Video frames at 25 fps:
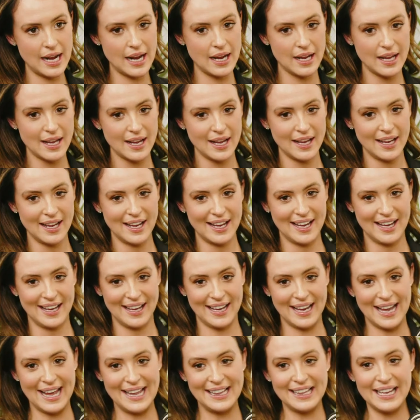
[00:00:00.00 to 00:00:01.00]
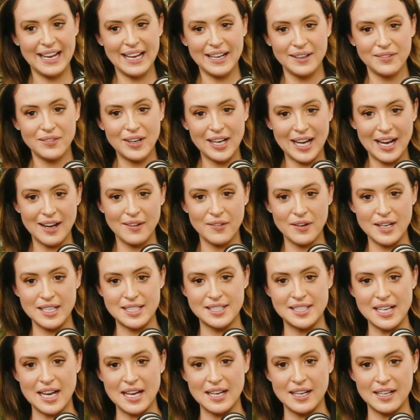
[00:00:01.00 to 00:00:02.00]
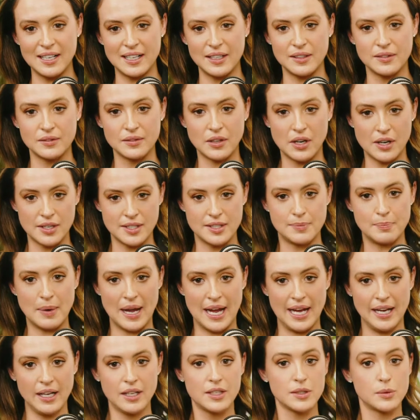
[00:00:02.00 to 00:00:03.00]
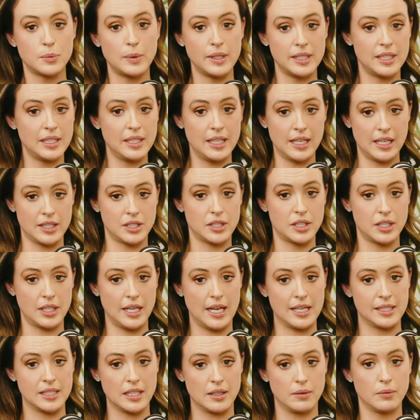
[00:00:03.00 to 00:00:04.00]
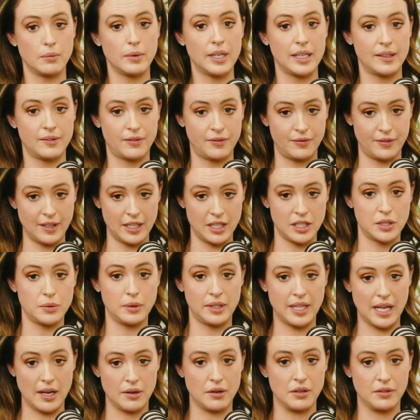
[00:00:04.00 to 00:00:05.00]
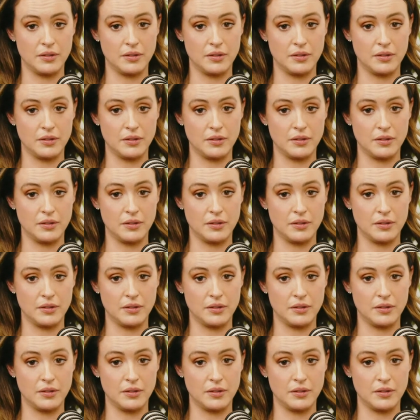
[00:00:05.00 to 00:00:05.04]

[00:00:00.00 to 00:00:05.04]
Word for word: I'm here today. And then we started in Rose Bay because we didn't actually end up, we finished with that